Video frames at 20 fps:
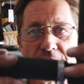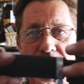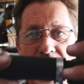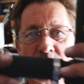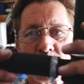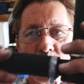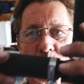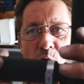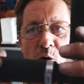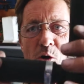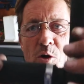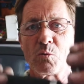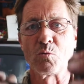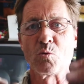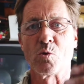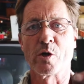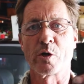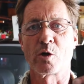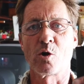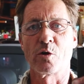So that's what I'm
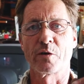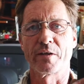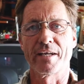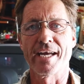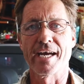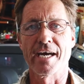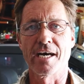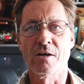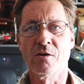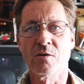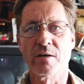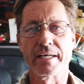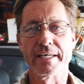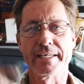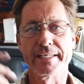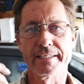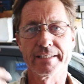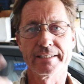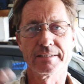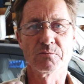going to work on
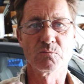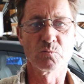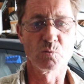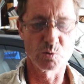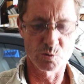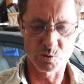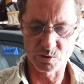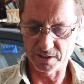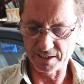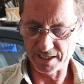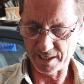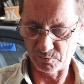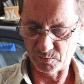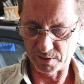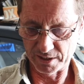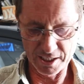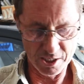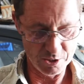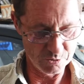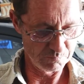now, and we'll see
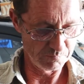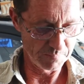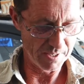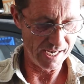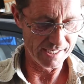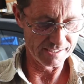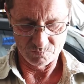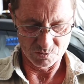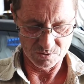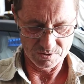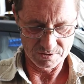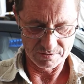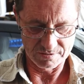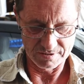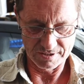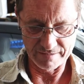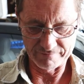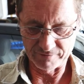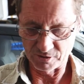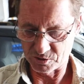how we go. But it
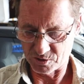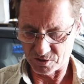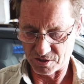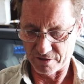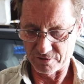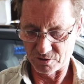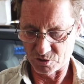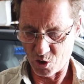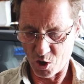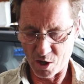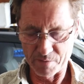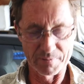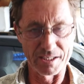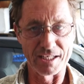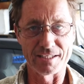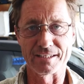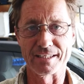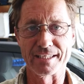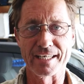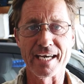was devil's own
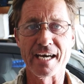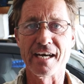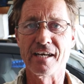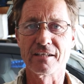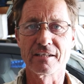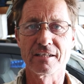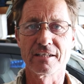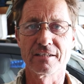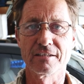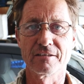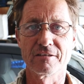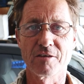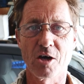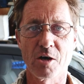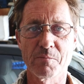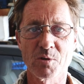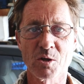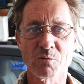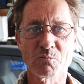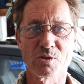time getting it out,
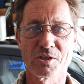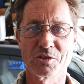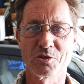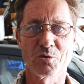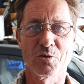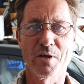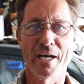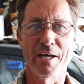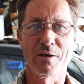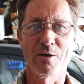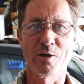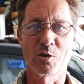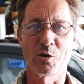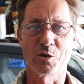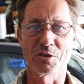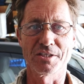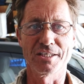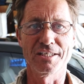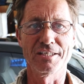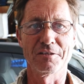and I'm not really sure how
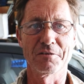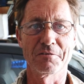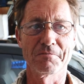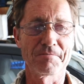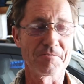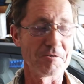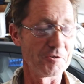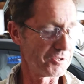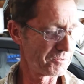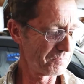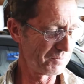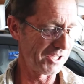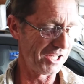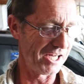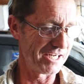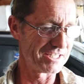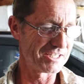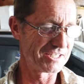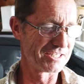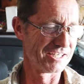I got it in the first
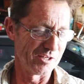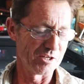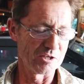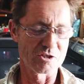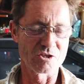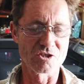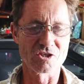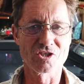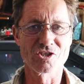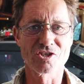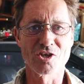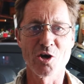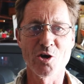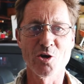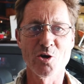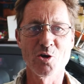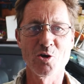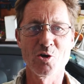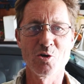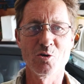place. There's
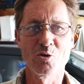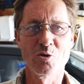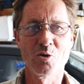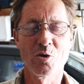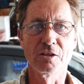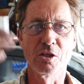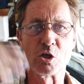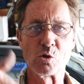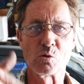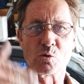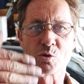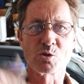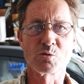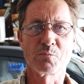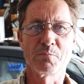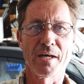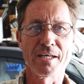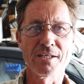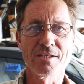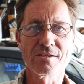so little
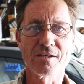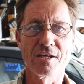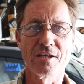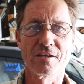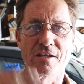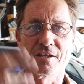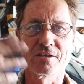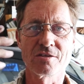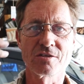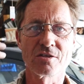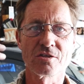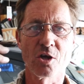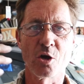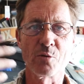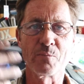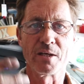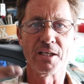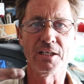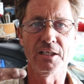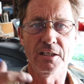space there. There's
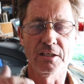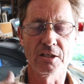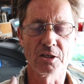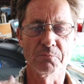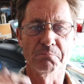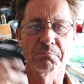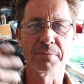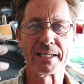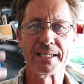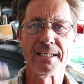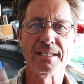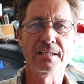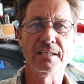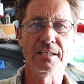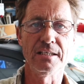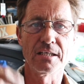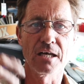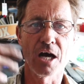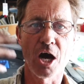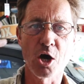so many
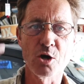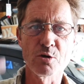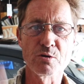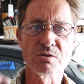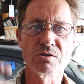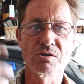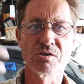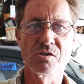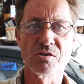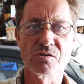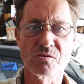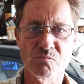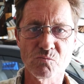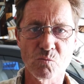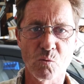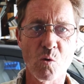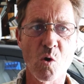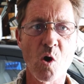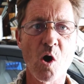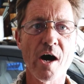competing
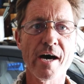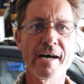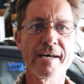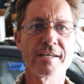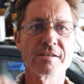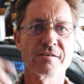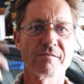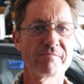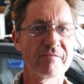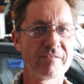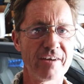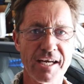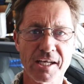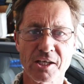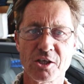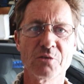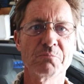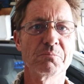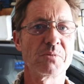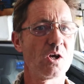hoses and wires and
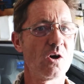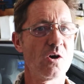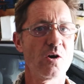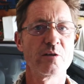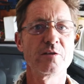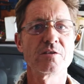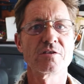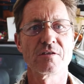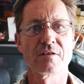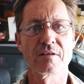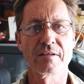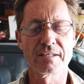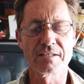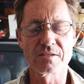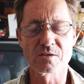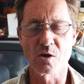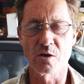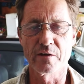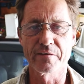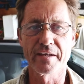vacuum lines and
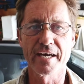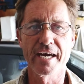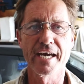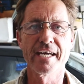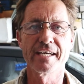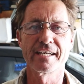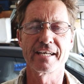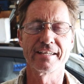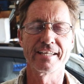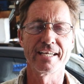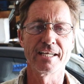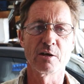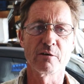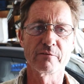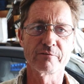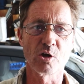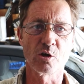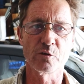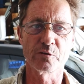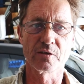things like that, and
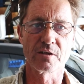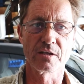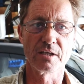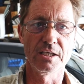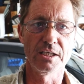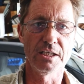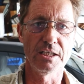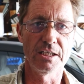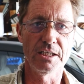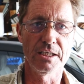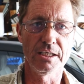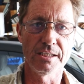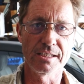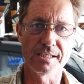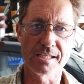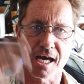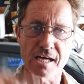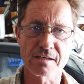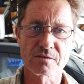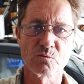then I've got
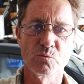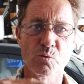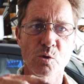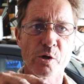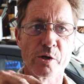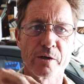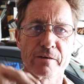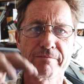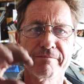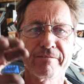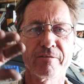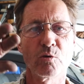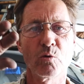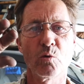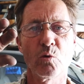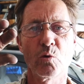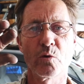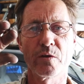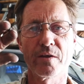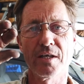the ductwork
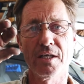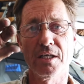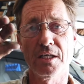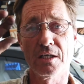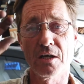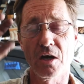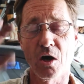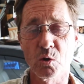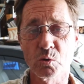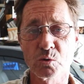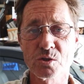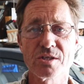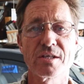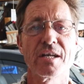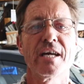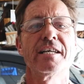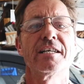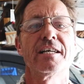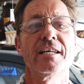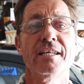for the
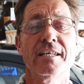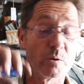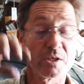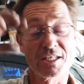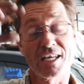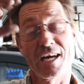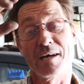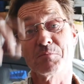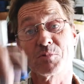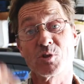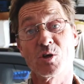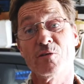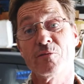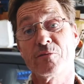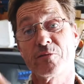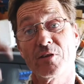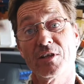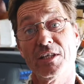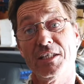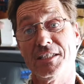alternator, which comes
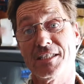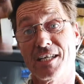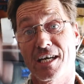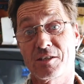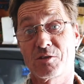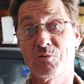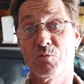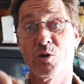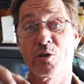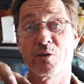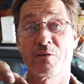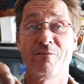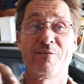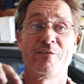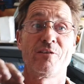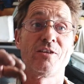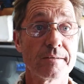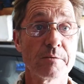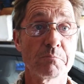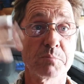off the
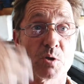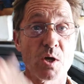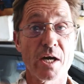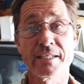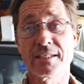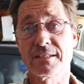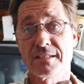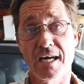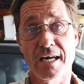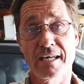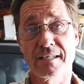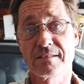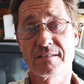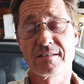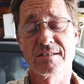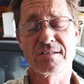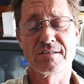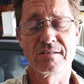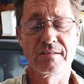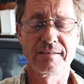ductwork for the brake
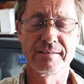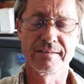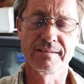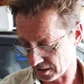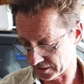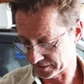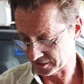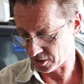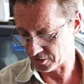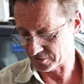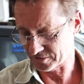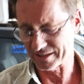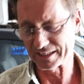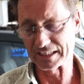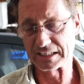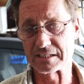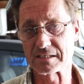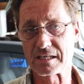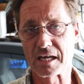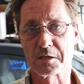ducts. I
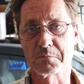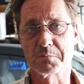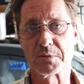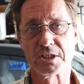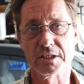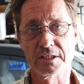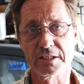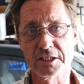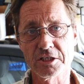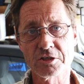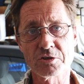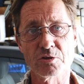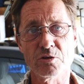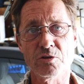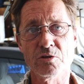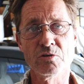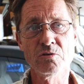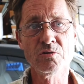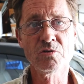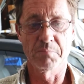don't think it's going to be an
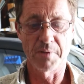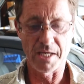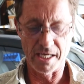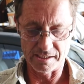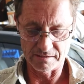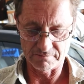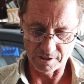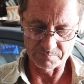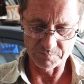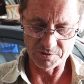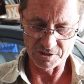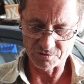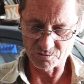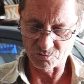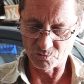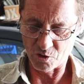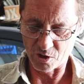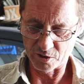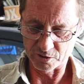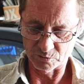issue, but I'm
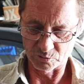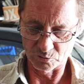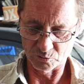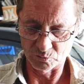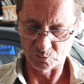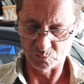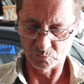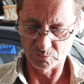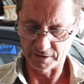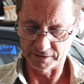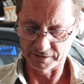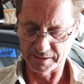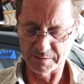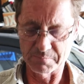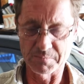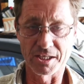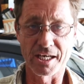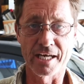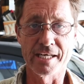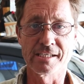just trying to
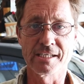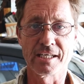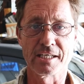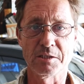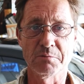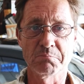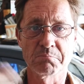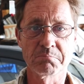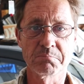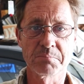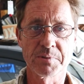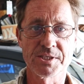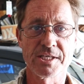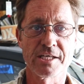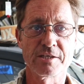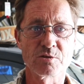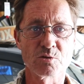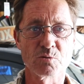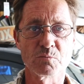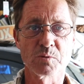eliminate any
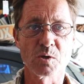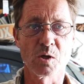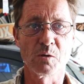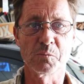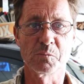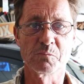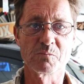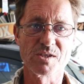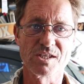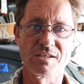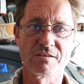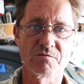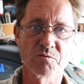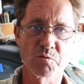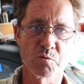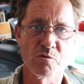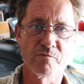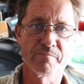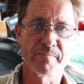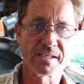potential problems
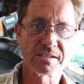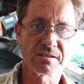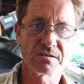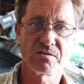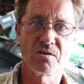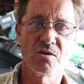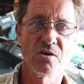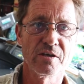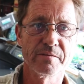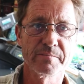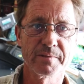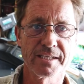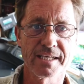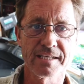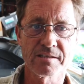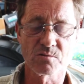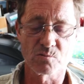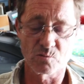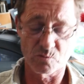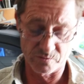in 12 months'
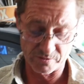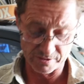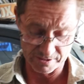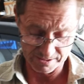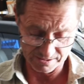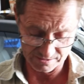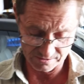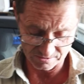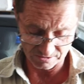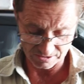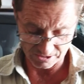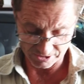time and that sort of thing.